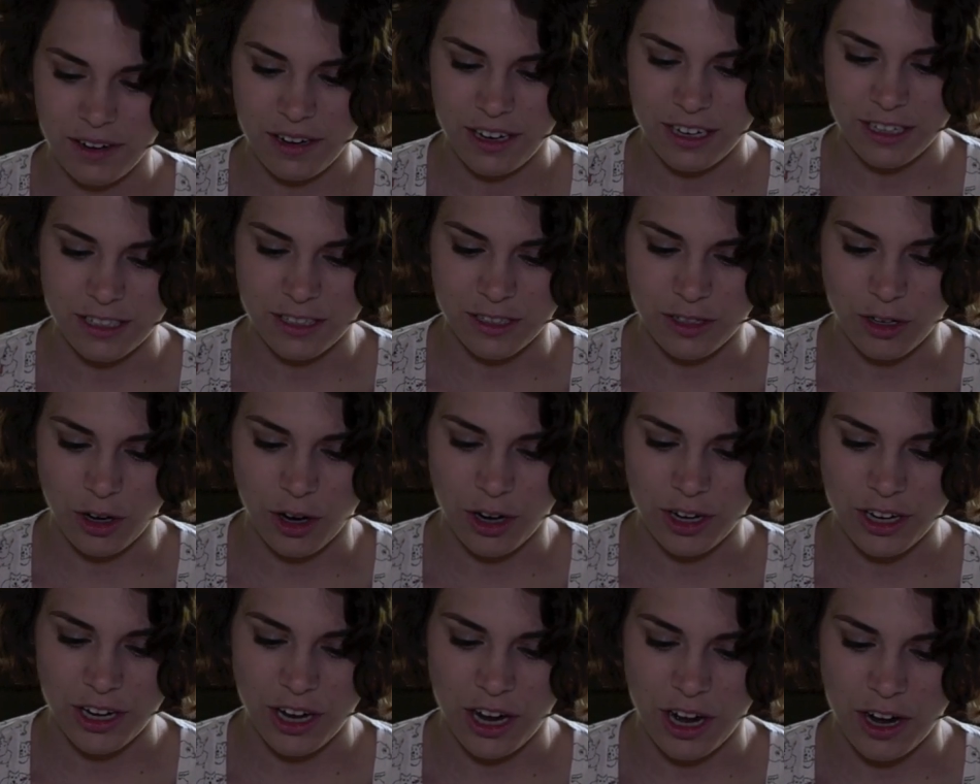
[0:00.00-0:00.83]
His
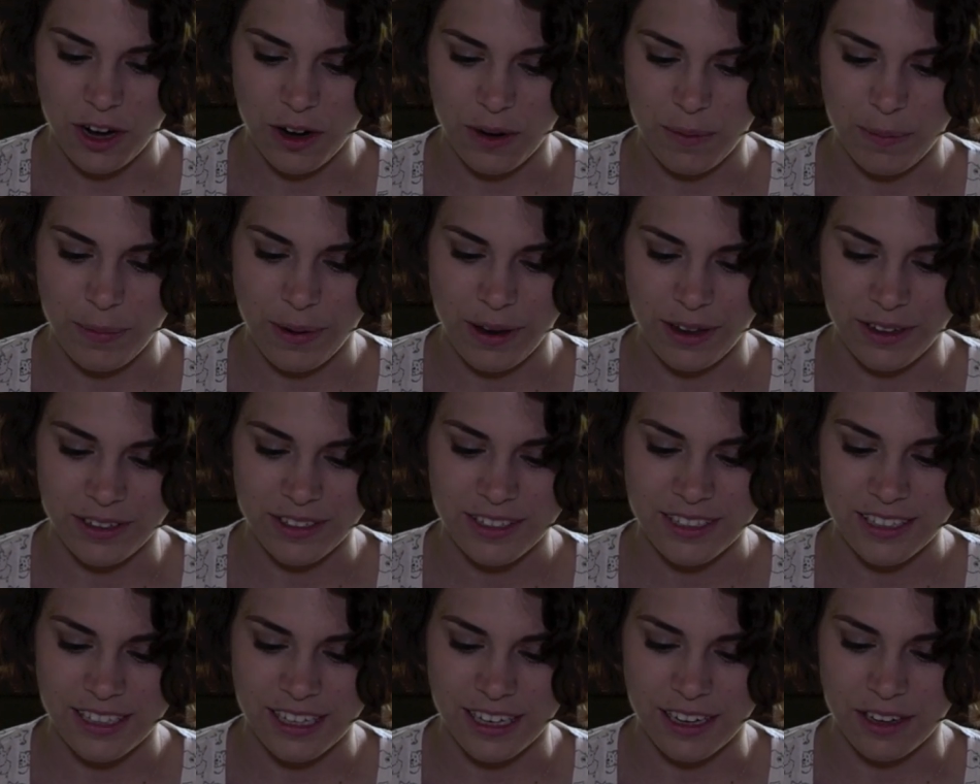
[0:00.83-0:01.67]
dark hair and pale
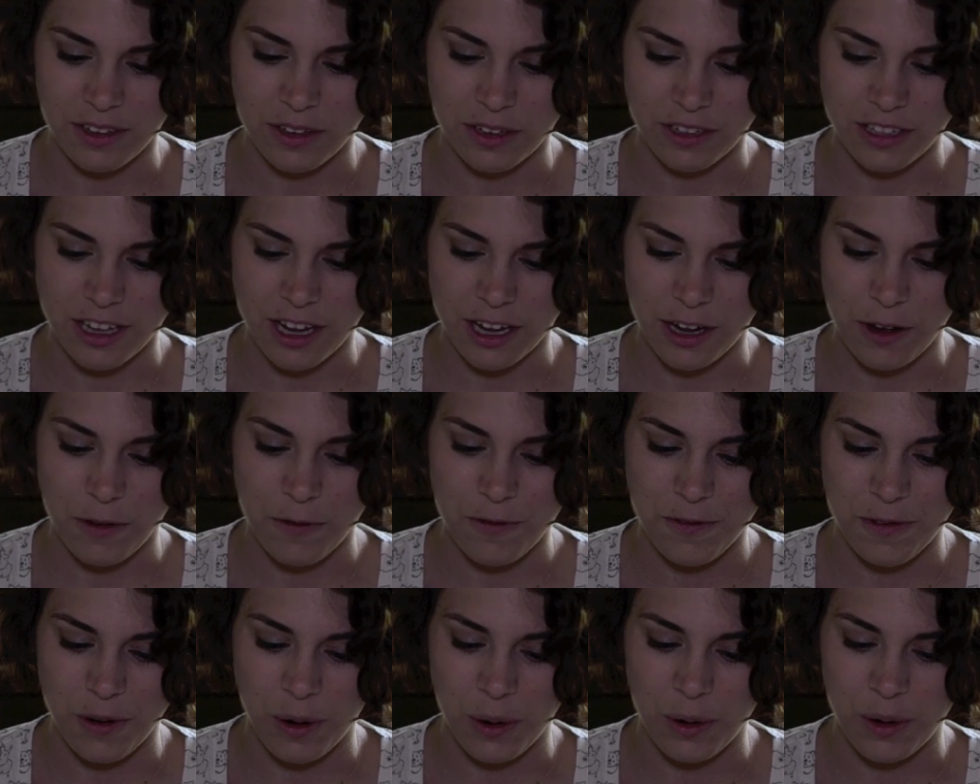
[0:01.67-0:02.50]
skin looks like
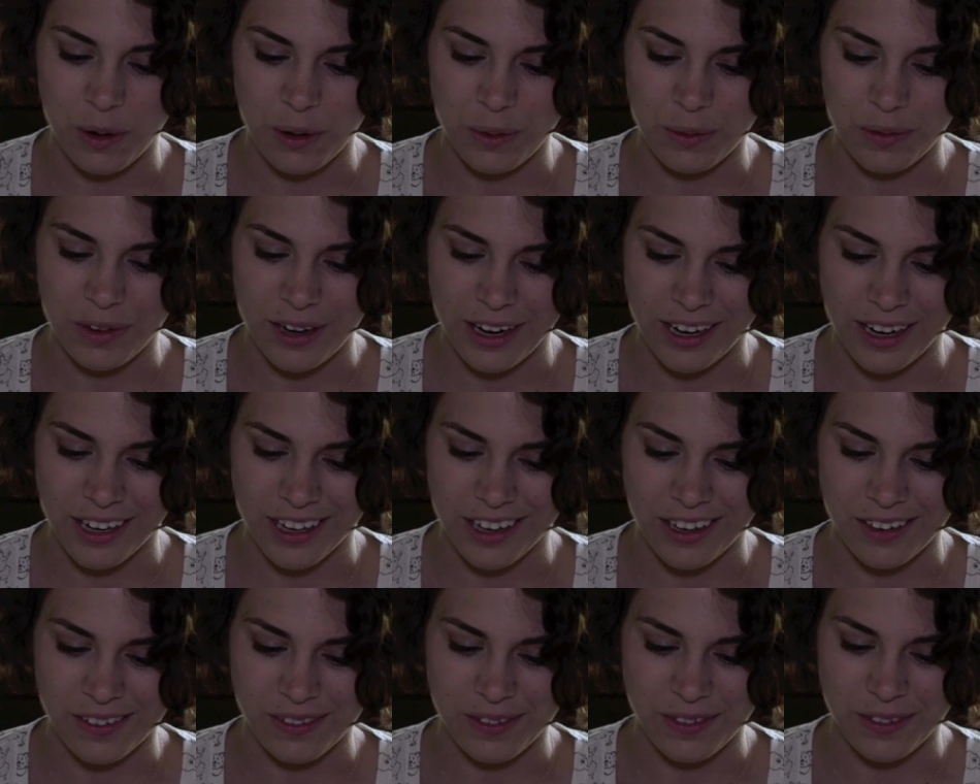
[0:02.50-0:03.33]
a photo
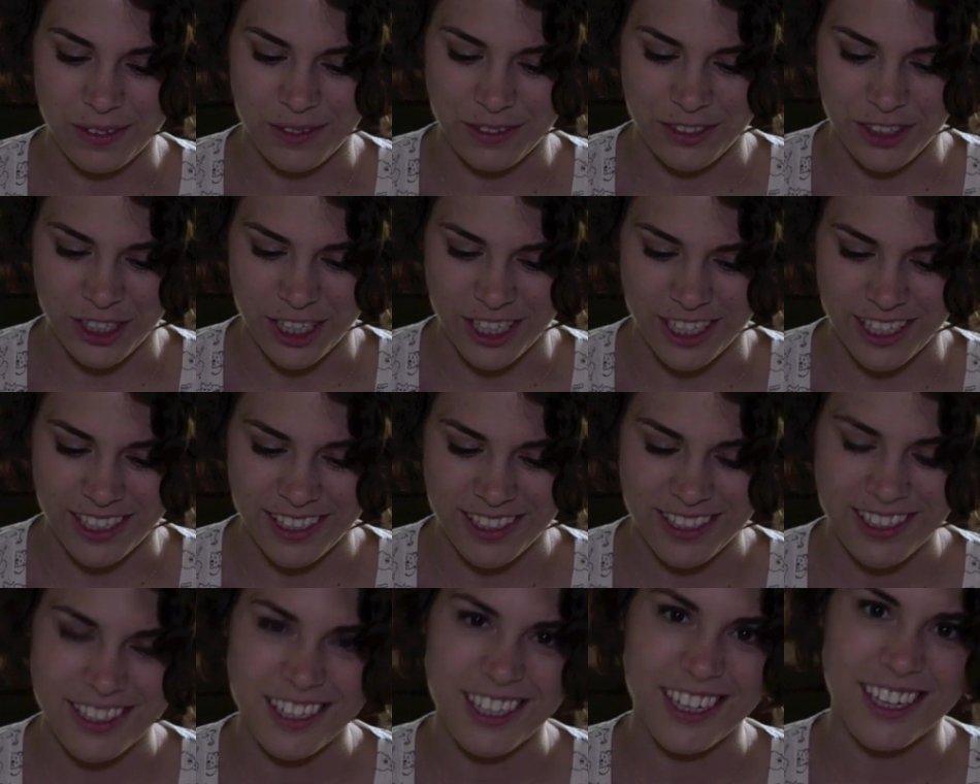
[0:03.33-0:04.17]
negative of
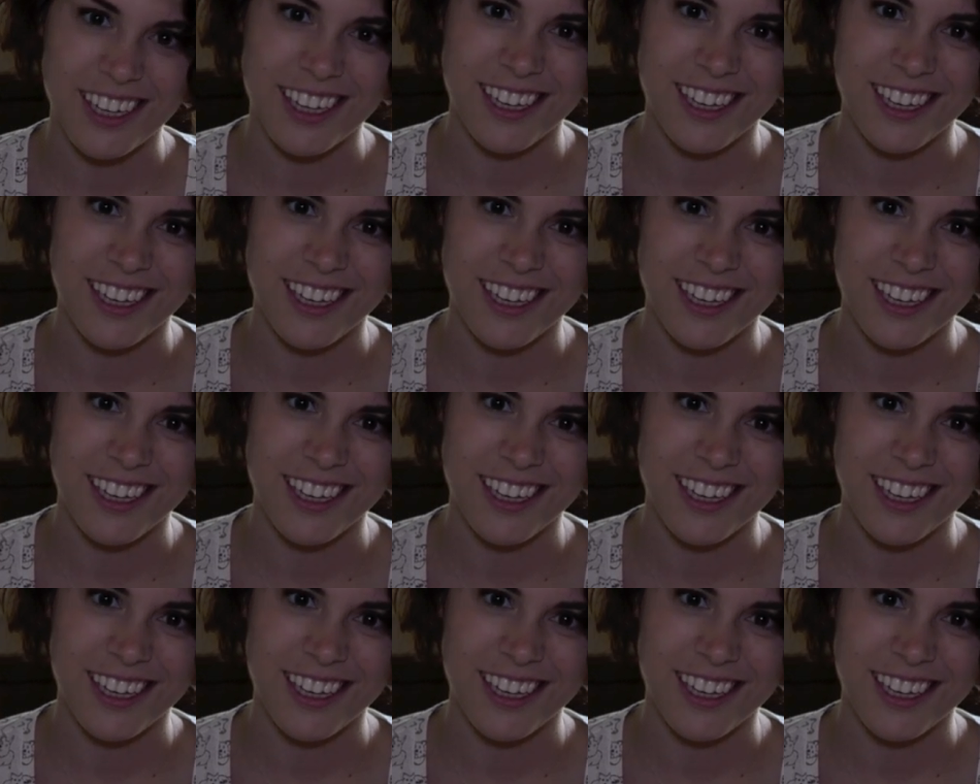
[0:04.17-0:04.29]
Jace.